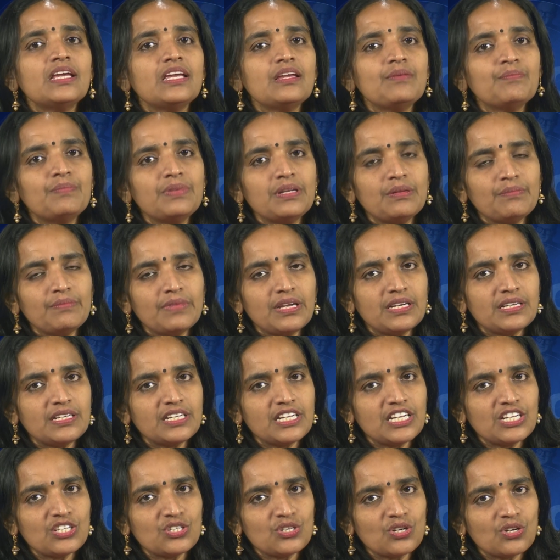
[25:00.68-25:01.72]

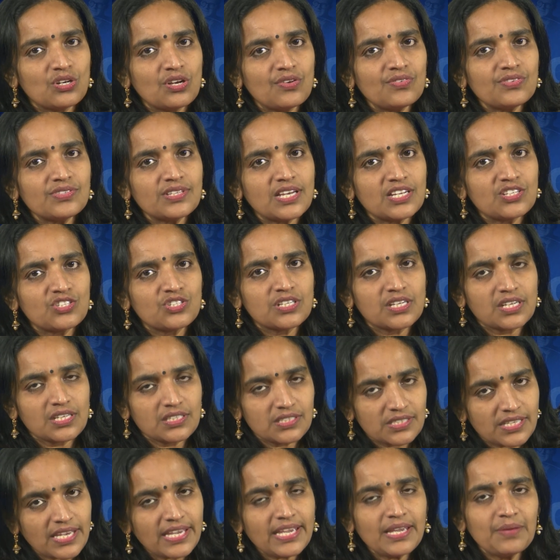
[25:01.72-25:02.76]
implementation of such
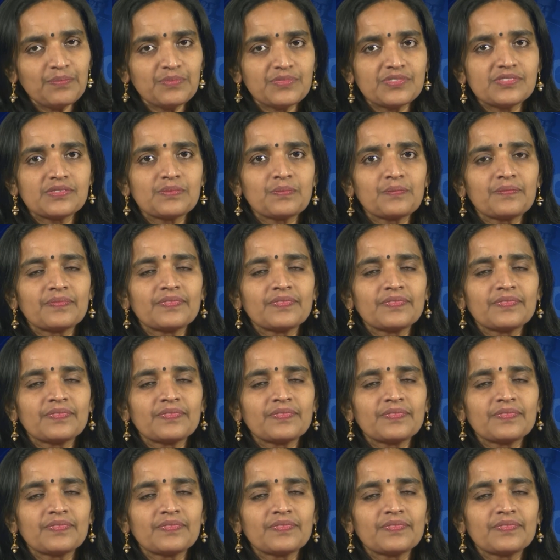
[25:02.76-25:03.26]
schemes.